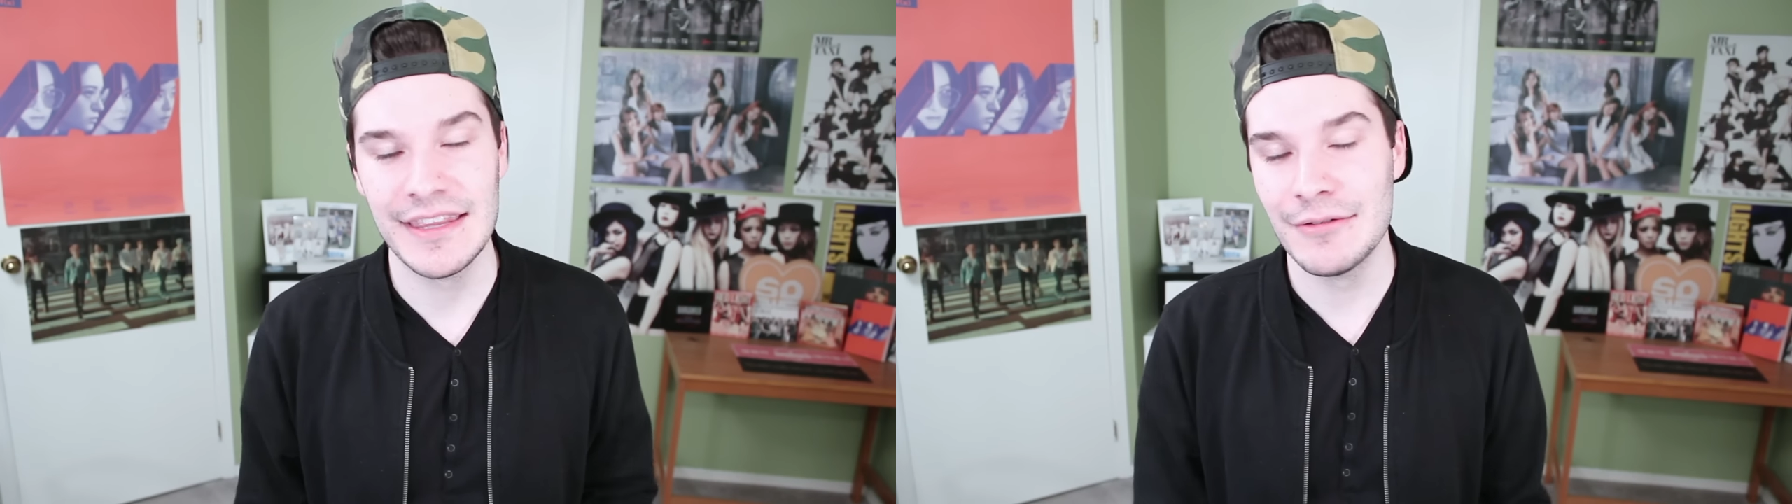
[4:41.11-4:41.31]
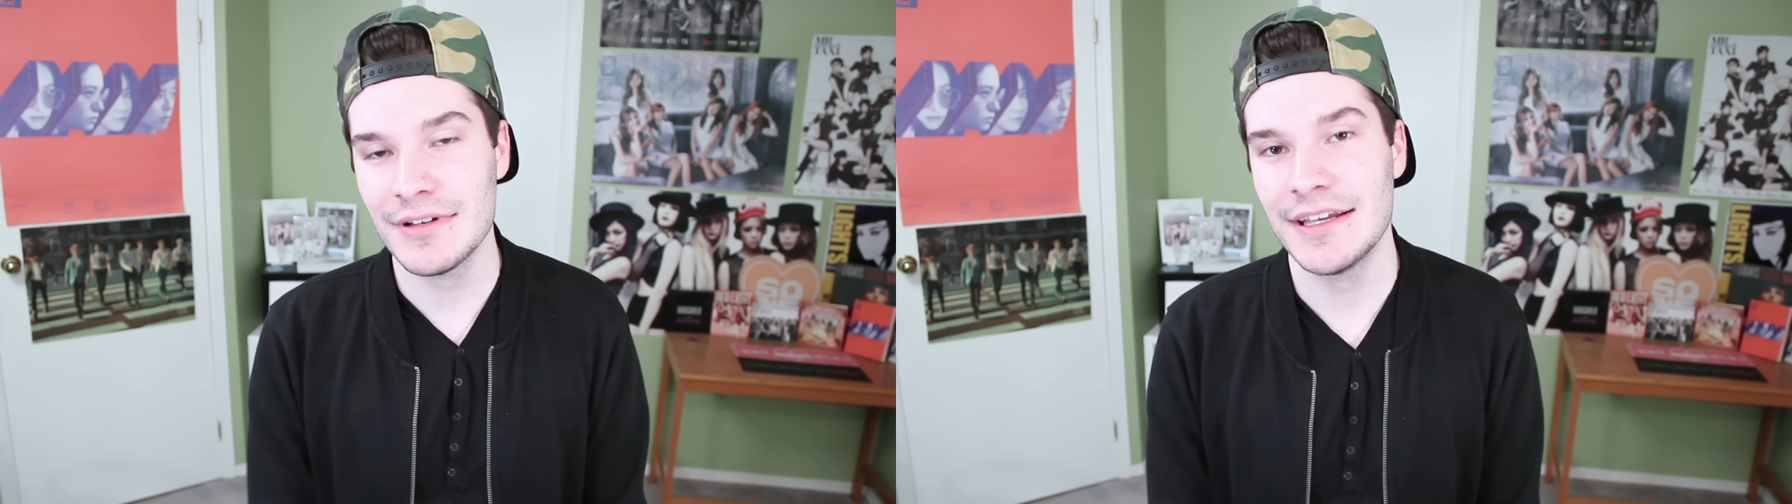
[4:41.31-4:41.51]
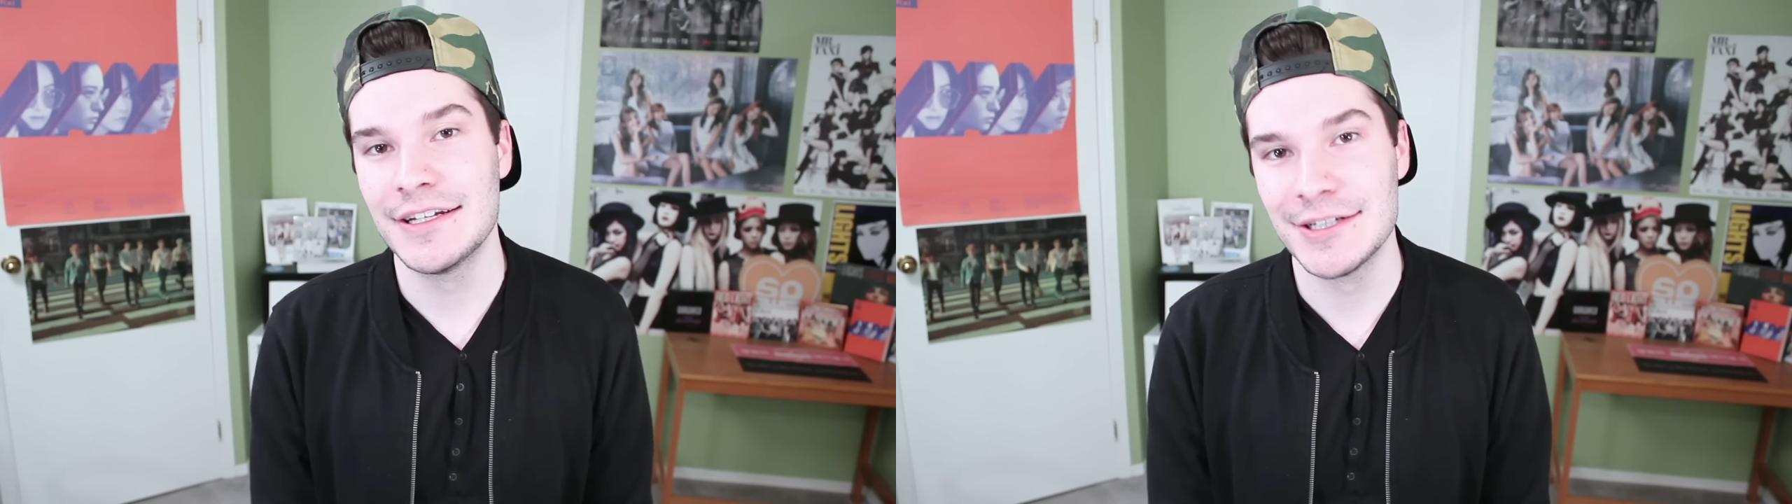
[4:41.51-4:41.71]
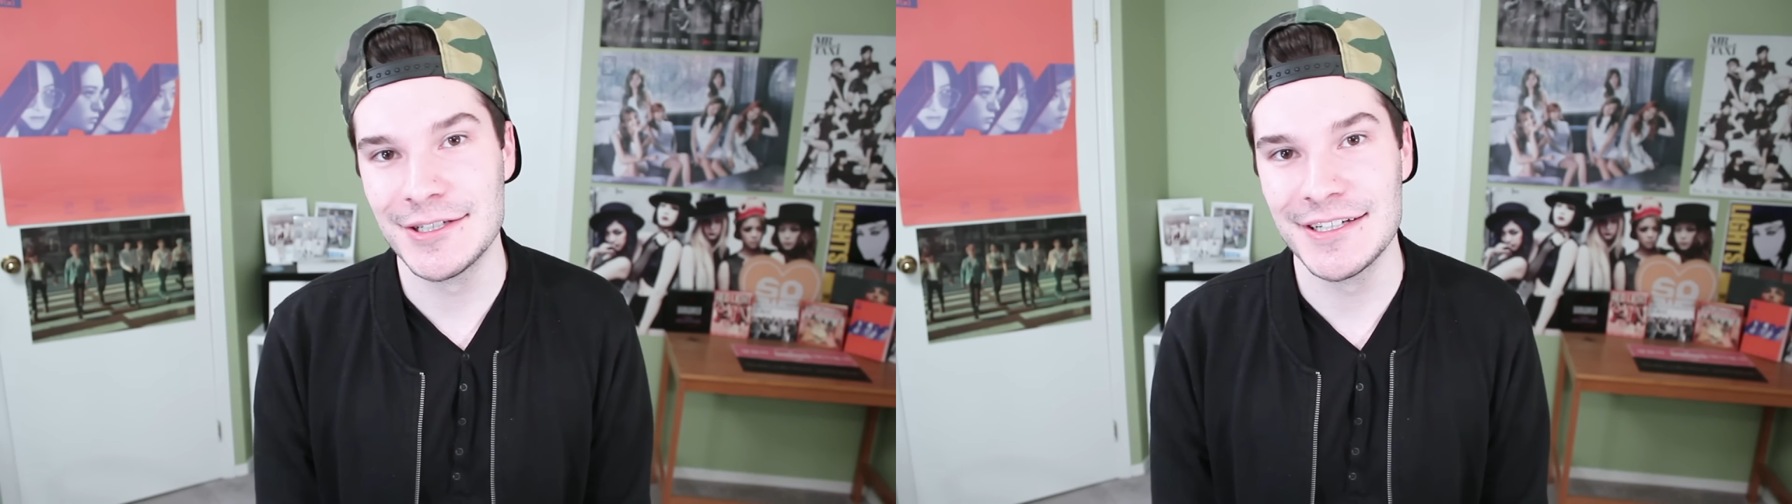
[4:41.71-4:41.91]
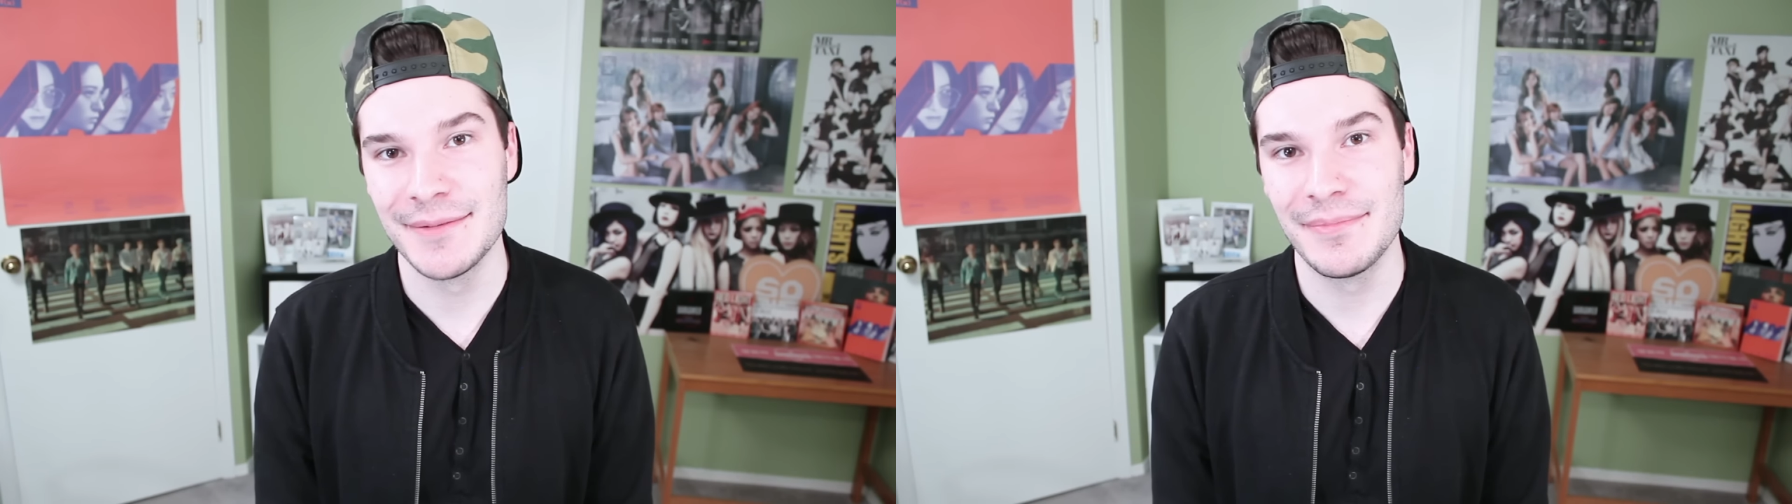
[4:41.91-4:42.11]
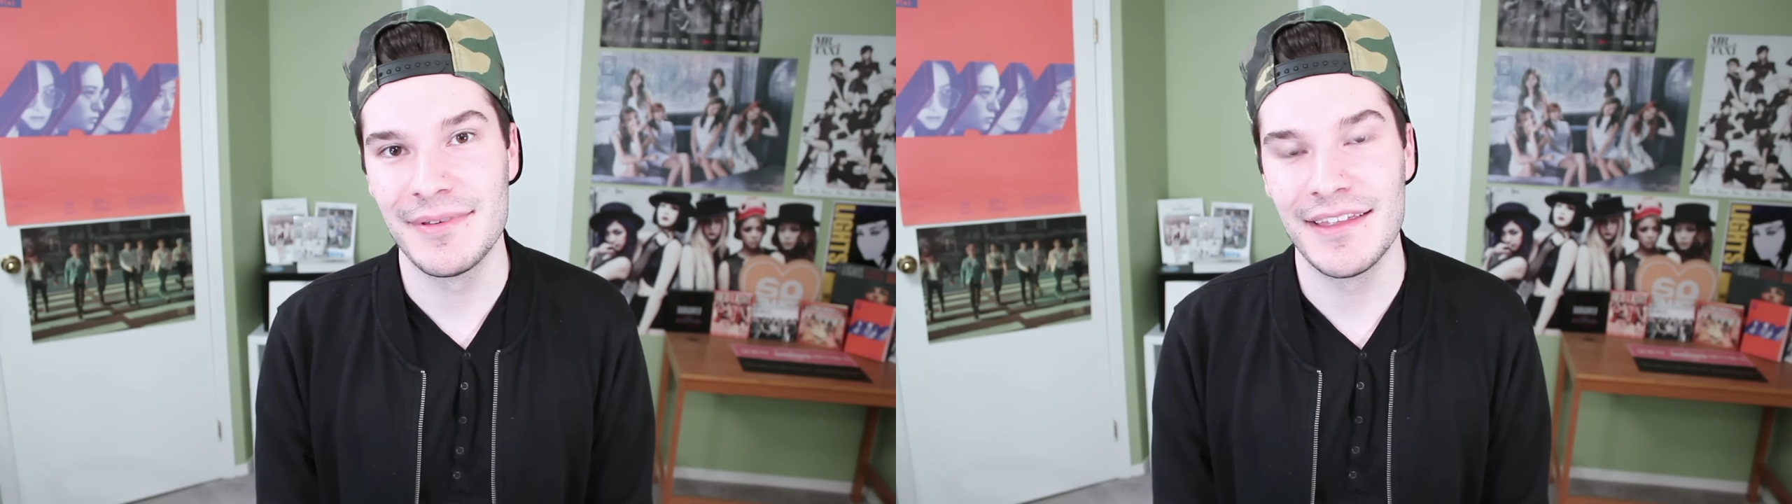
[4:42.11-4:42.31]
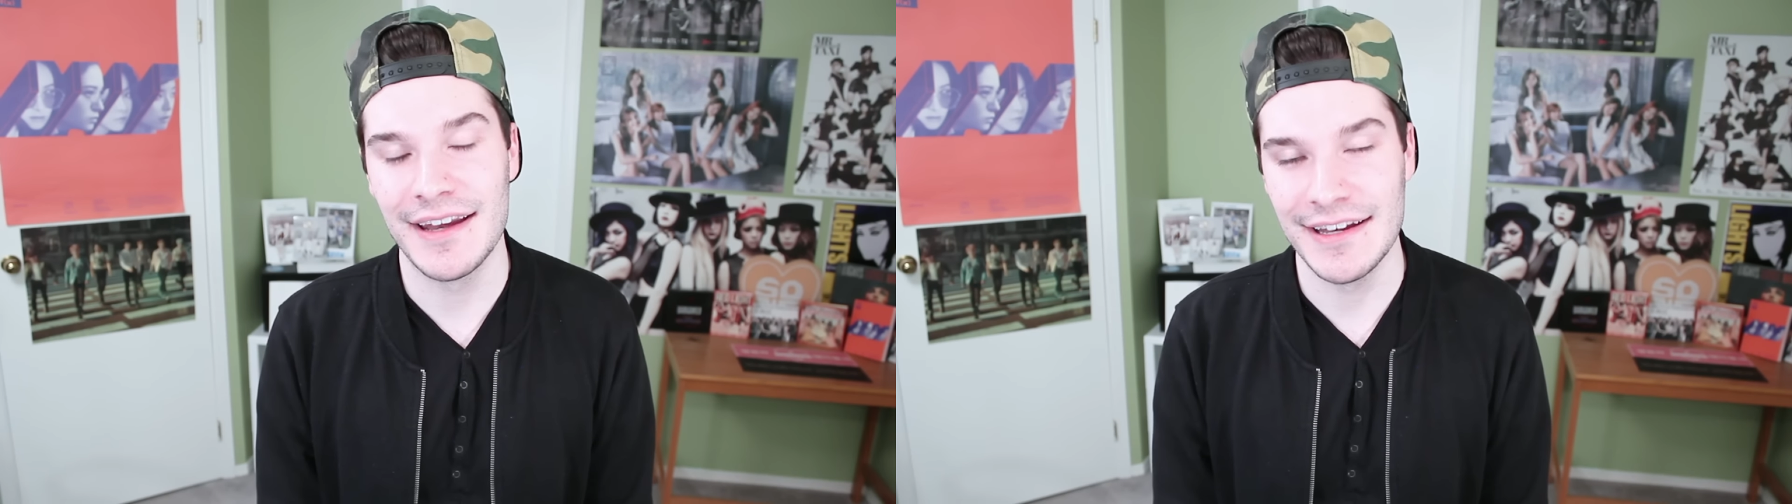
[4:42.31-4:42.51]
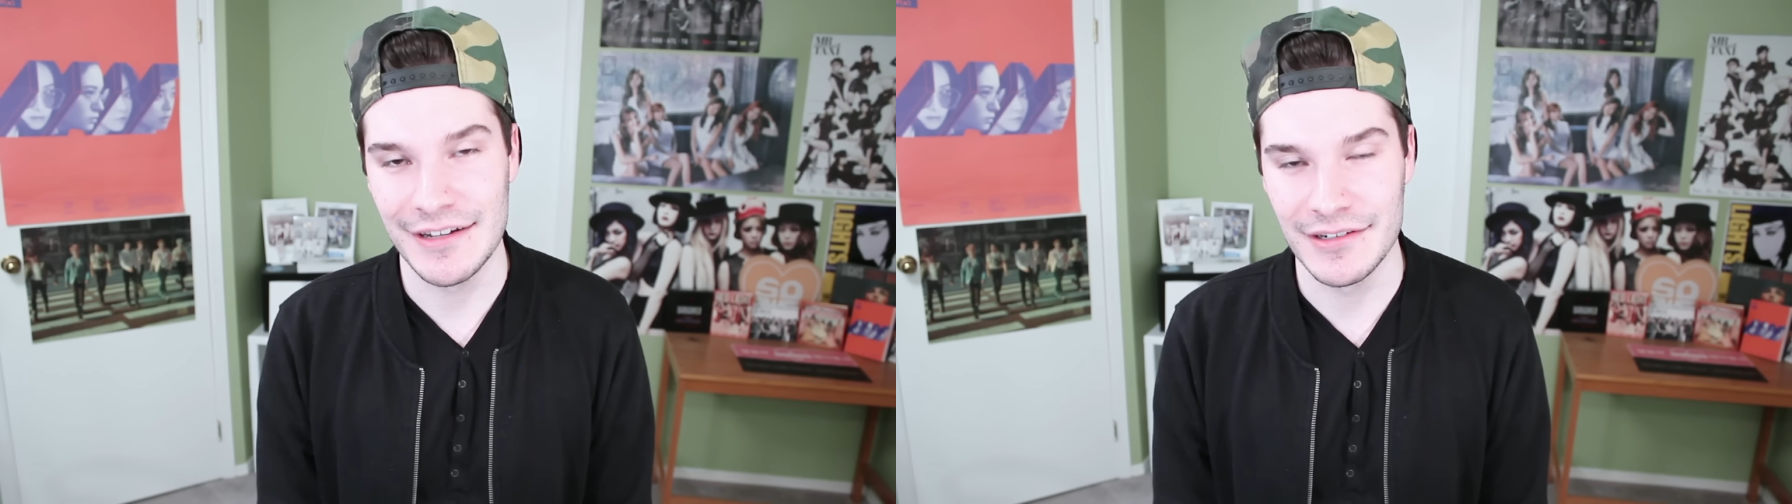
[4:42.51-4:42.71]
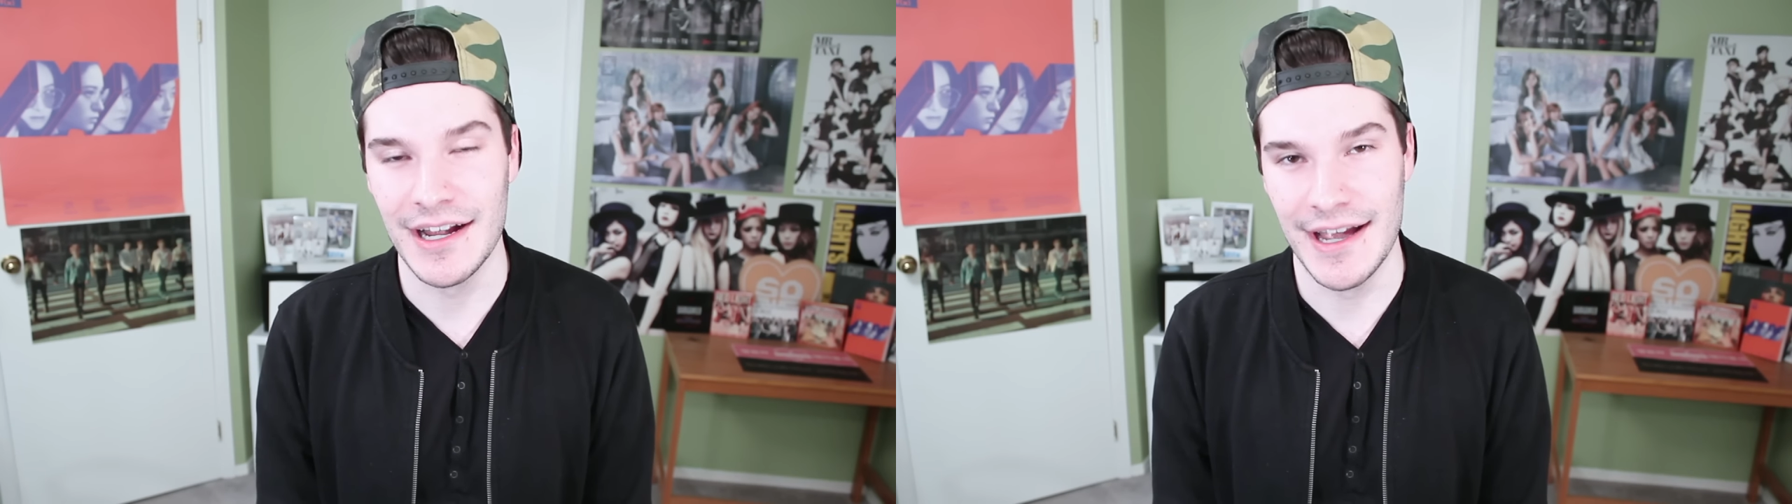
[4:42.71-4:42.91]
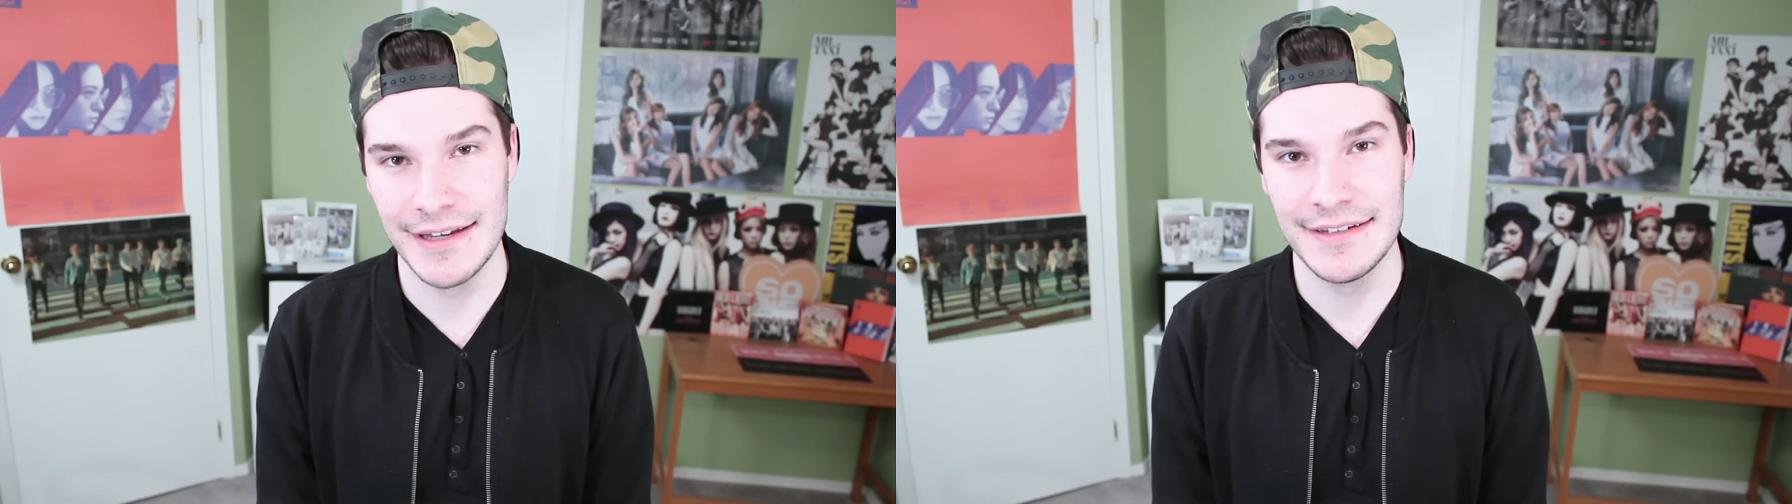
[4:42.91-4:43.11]
the relationship that I never
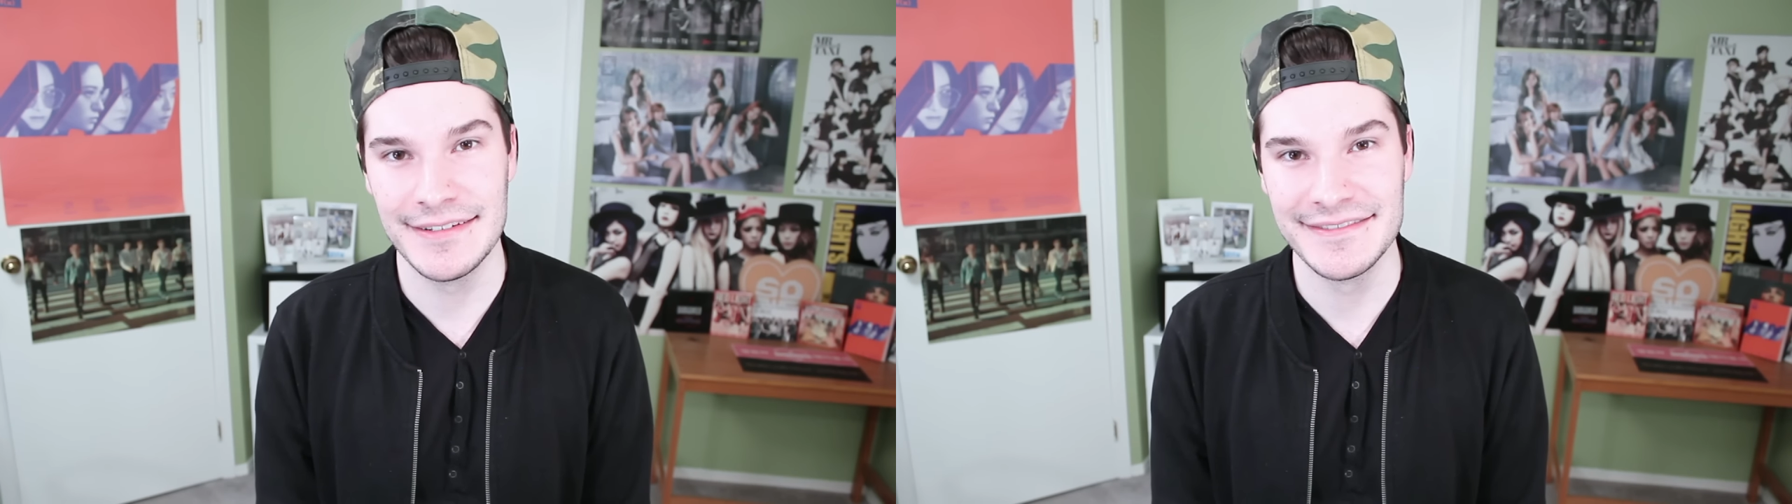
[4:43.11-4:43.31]
had.